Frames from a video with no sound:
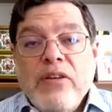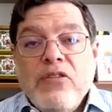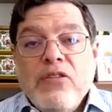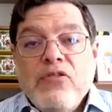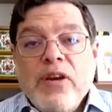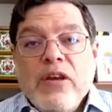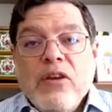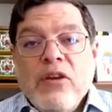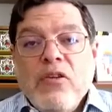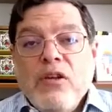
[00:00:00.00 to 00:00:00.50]
out a
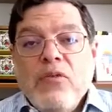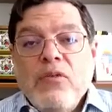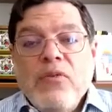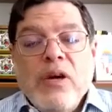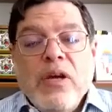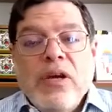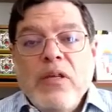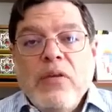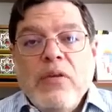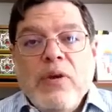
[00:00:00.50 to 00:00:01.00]
strike on
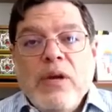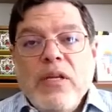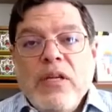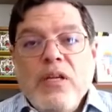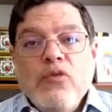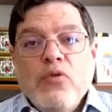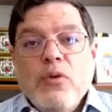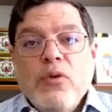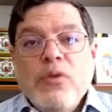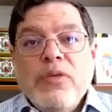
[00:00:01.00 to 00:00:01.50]
Iran, the
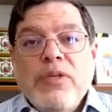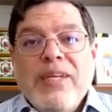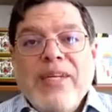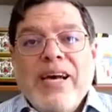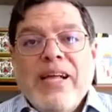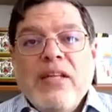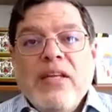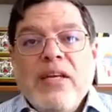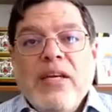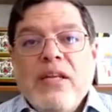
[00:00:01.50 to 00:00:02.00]
Iranians will
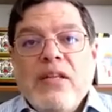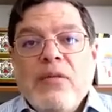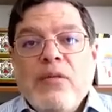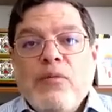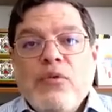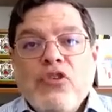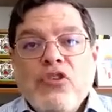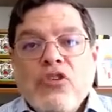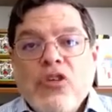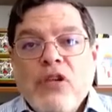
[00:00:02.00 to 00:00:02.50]
retaliate in
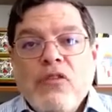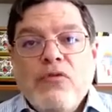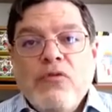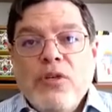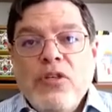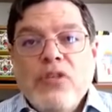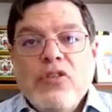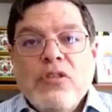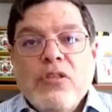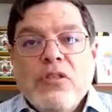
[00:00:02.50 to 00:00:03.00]
the Persian
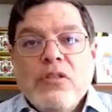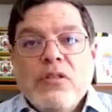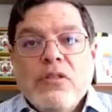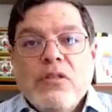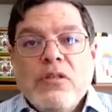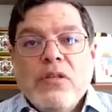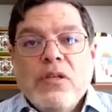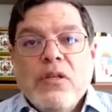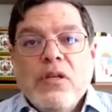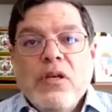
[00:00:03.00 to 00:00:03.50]
Gulf region.
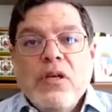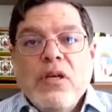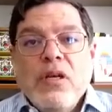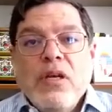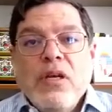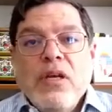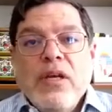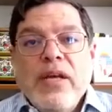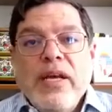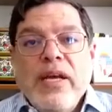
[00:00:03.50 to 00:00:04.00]

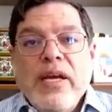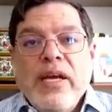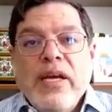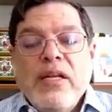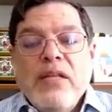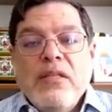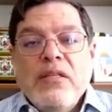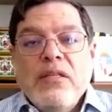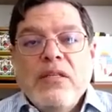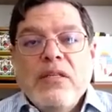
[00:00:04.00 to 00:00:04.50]

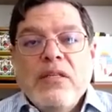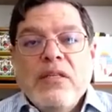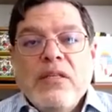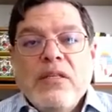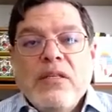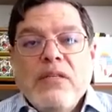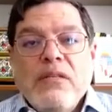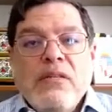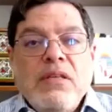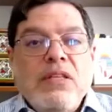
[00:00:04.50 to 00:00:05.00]
And
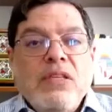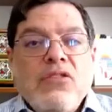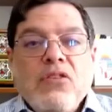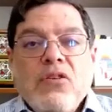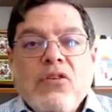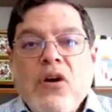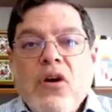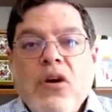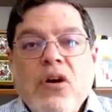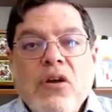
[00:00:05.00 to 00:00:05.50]
these
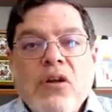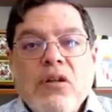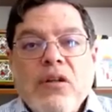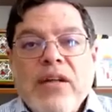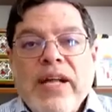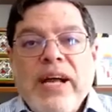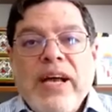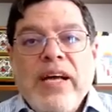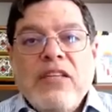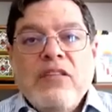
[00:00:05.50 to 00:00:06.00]
are all
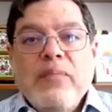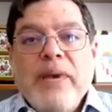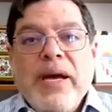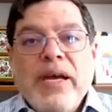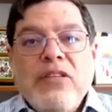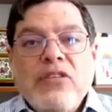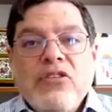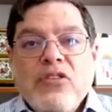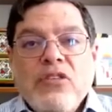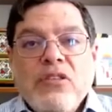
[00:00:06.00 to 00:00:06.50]
glass
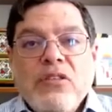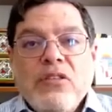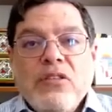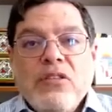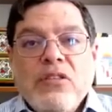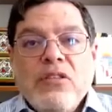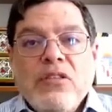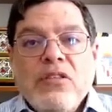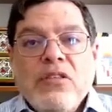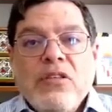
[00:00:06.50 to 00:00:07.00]

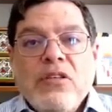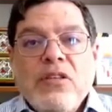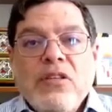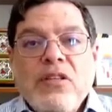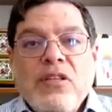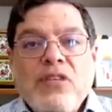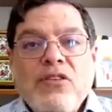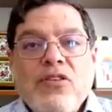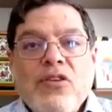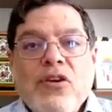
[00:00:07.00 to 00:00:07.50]
mansions.
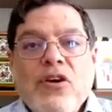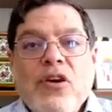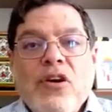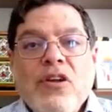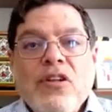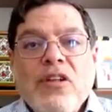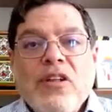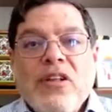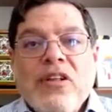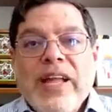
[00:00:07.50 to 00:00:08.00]
These are
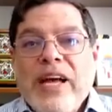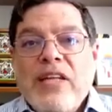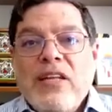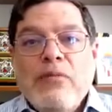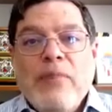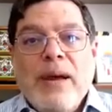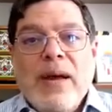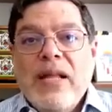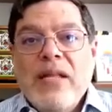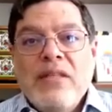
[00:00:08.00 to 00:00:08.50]
all
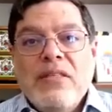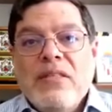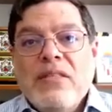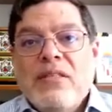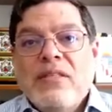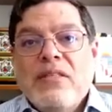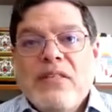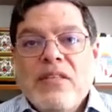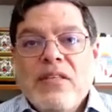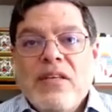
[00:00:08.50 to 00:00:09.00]
glass
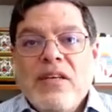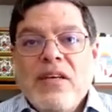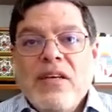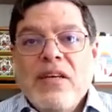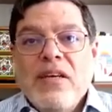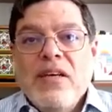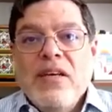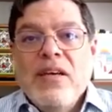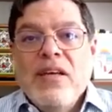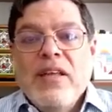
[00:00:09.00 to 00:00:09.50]
palaces.
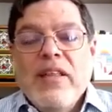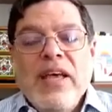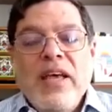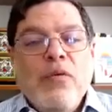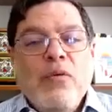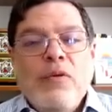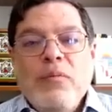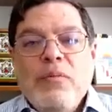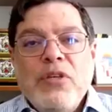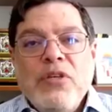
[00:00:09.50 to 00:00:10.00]

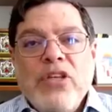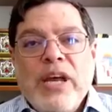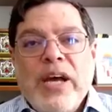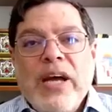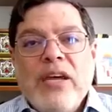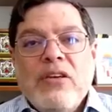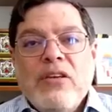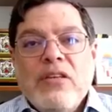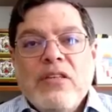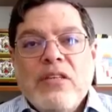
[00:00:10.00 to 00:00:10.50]
They will be
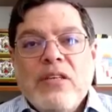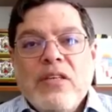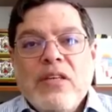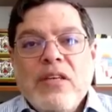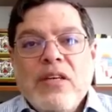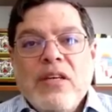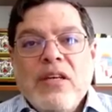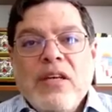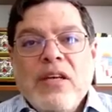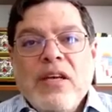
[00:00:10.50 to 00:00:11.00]
shattered.
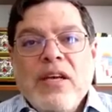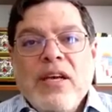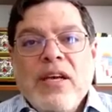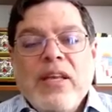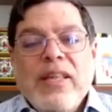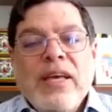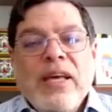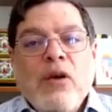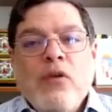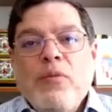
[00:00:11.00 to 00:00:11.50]

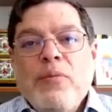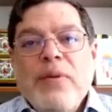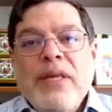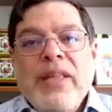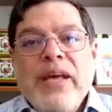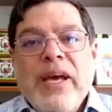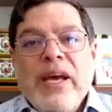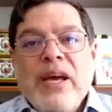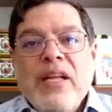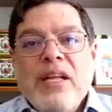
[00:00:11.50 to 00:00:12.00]
And that will
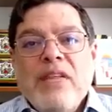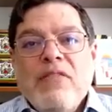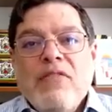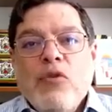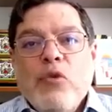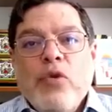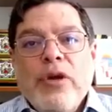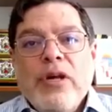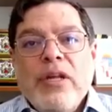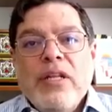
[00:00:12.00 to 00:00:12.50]
be the end of
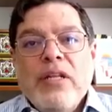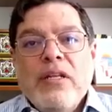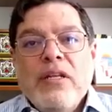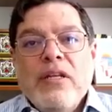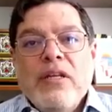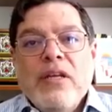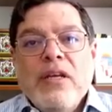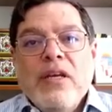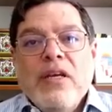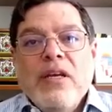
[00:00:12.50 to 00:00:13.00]
the oil
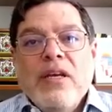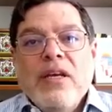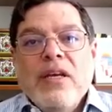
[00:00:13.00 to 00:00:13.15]
and